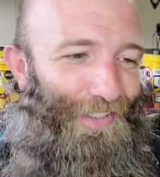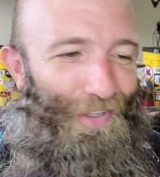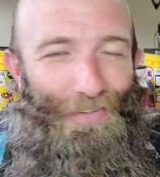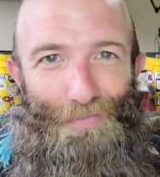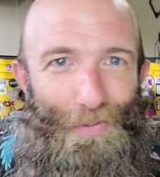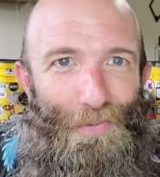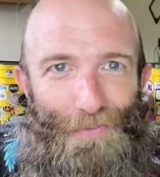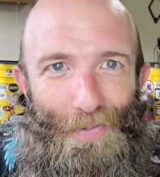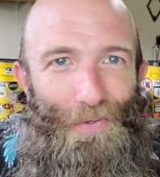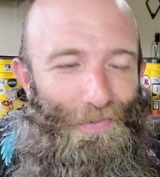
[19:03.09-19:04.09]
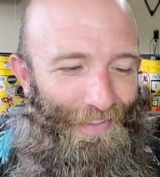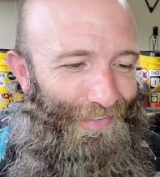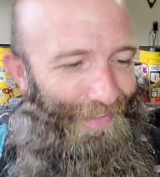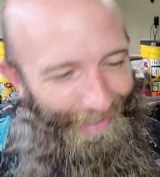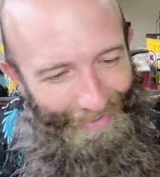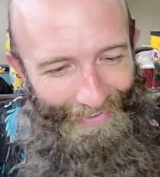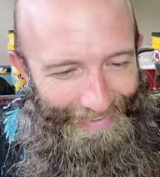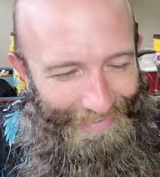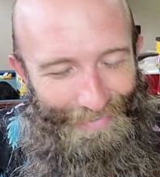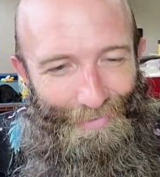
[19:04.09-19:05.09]
you know, boo, boo. And I was like, oh,
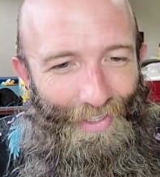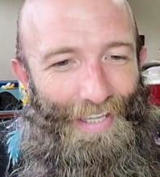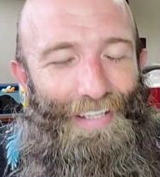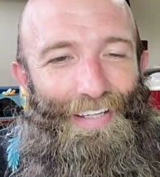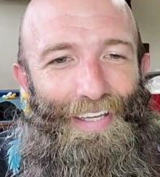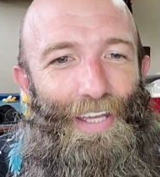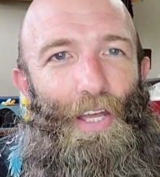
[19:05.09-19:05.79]
this is great.